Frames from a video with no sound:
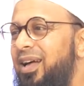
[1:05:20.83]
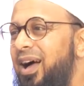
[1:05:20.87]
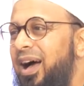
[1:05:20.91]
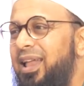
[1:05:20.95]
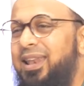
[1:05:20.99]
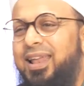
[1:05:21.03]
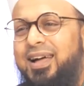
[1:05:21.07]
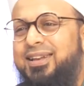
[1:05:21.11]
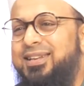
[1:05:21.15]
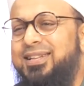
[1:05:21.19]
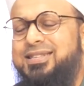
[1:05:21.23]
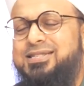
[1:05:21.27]

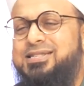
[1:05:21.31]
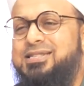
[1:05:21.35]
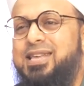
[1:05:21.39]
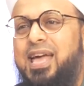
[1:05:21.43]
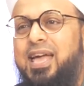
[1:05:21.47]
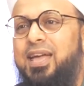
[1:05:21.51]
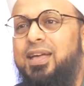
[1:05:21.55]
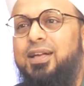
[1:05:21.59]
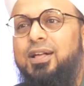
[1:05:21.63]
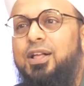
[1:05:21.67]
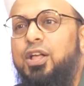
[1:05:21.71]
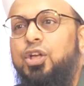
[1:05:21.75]
Allah didn't
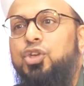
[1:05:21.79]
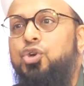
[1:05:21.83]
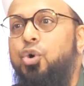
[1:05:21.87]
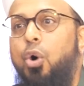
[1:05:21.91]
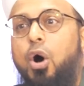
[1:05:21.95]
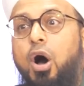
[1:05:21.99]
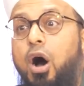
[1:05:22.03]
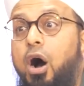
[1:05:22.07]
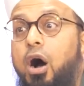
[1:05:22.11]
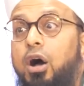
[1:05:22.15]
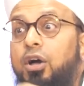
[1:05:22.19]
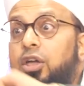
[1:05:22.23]
say,
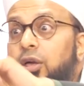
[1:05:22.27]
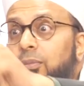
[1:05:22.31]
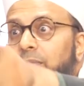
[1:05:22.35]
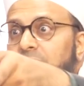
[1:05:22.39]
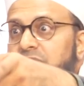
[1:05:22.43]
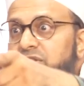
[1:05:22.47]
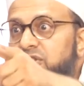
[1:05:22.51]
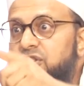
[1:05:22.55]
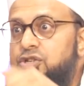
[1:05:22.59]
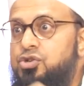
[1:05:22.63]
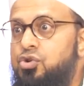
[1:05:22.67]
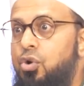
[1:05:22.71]
your
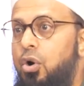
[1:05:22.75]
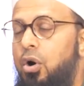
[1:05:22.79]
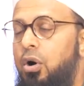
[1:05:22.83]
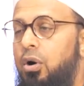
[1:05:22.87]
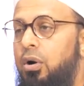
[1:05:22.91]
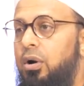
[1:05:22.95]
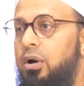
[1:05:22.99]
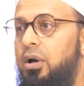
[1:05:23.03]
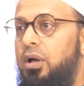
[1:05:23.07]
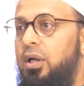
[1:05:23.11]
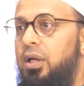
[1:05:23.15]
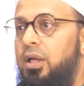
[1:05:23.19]
argument is
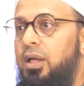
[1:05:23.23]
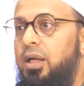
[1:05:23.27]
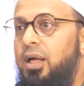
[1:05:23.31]
wrong.